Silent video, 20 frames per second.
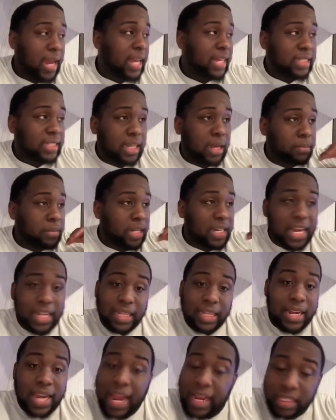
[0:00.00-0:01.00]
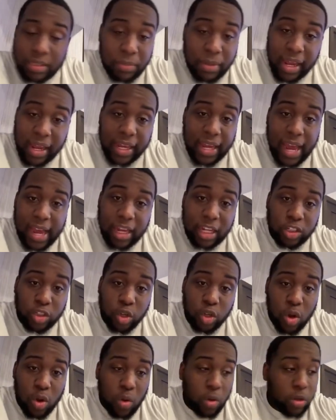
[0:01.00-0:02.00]
It's something that the next man can't
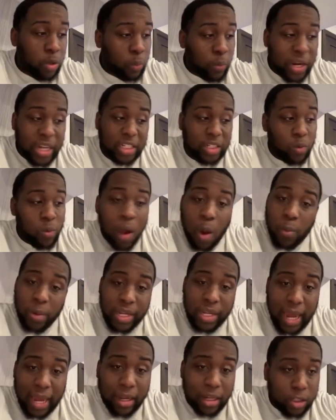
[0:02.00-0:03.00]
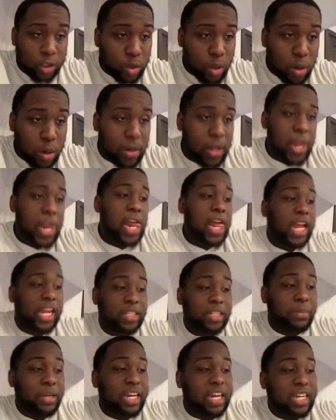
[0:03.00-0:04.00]
control. The reason why we can't control it
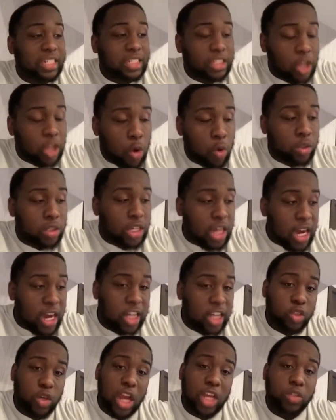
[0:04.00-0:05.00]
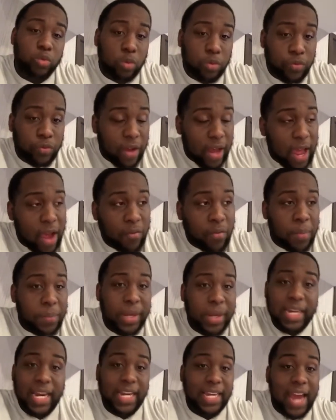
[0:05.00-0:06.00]
is because those contracts will forever
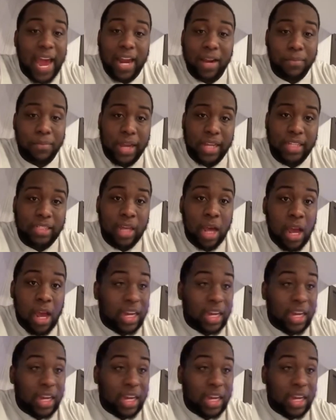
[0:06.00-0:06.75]
be in a database.